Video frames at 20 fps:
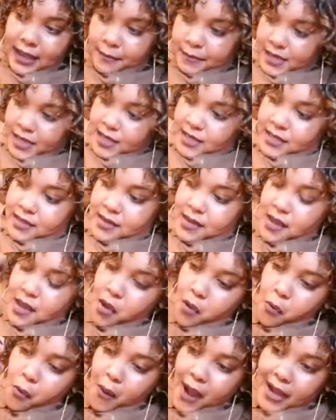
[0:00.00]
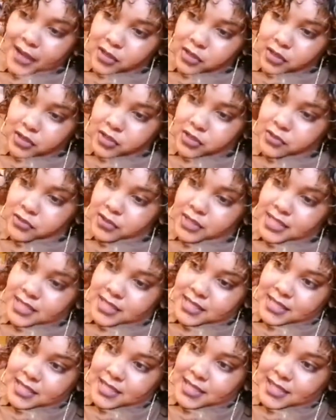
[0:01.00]
I mean, why not do
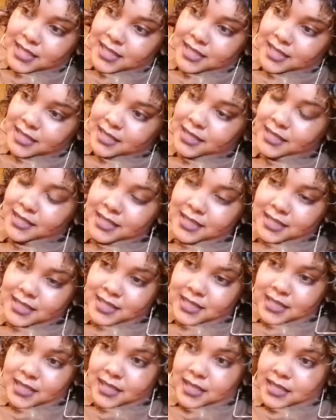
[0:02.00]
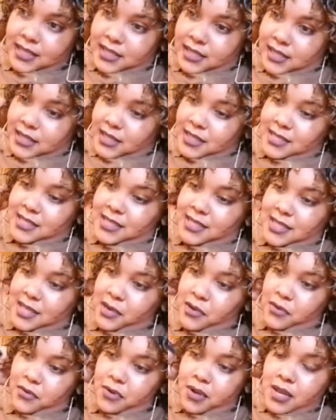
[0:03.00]
dessert? Dessert is
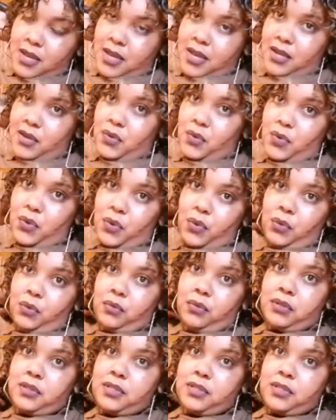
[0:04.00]
so cool.